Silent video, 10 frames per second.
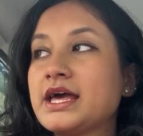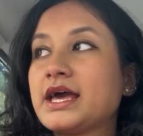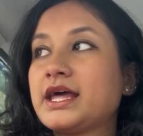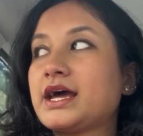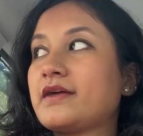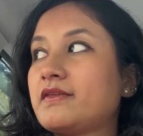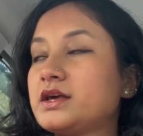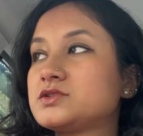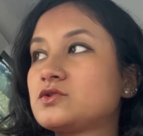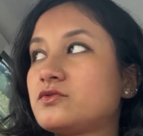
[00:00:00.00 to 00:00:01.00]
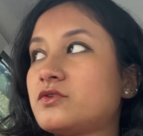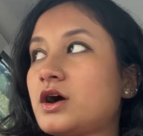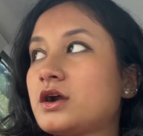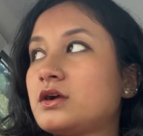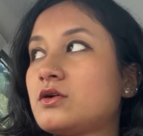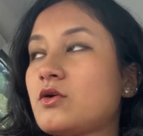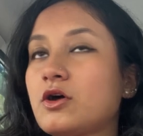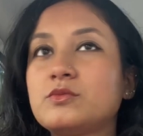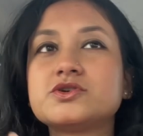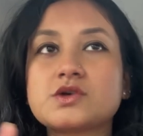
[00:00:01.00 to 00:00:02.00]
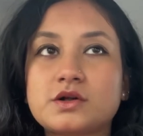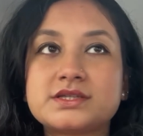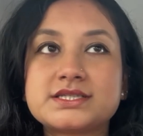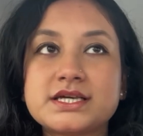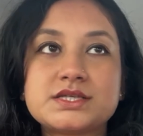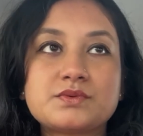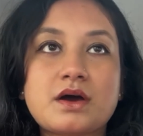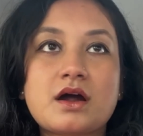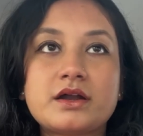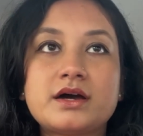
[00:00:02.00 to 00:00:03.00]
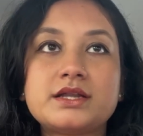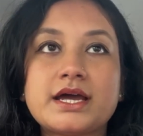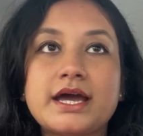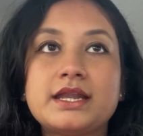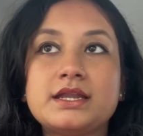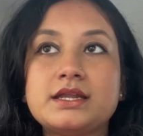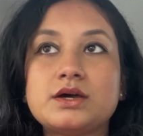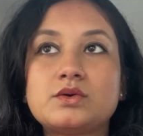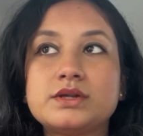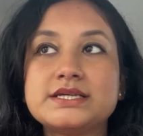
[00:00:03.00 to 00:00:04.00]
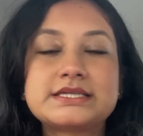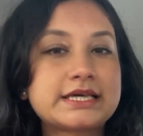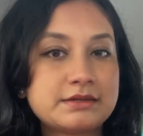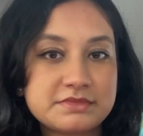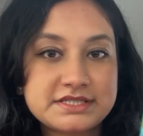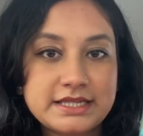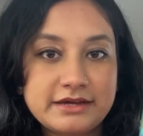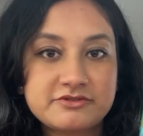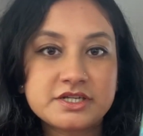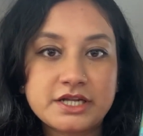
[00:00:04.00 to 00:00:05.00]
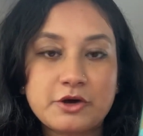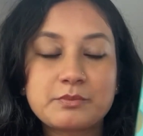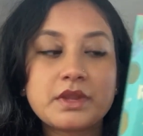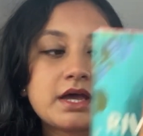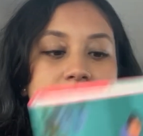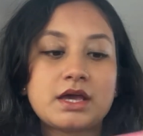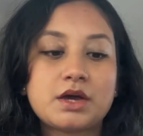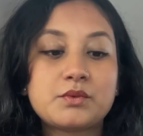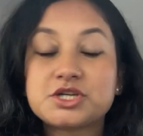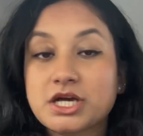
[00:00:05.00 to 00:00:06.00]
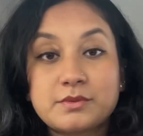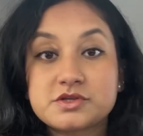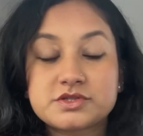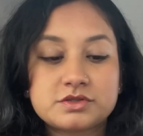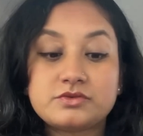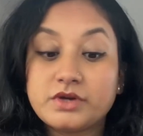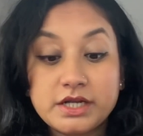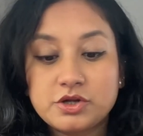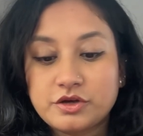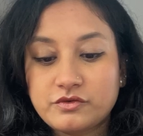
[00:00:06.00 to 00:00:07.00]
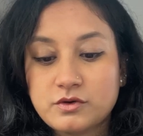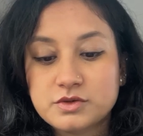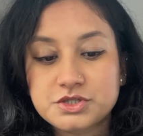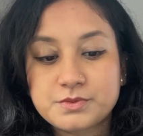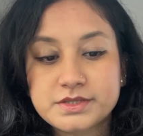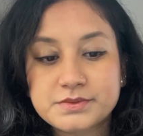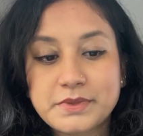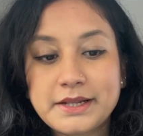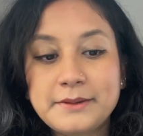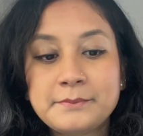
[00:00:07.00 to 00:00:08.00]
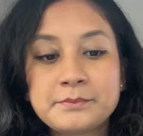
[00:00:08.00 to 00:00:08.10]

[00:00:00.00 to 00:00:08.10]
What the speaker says: and I think so far almost all the states are done and only Sikkim is left now, which I'm also really looking forward to as well.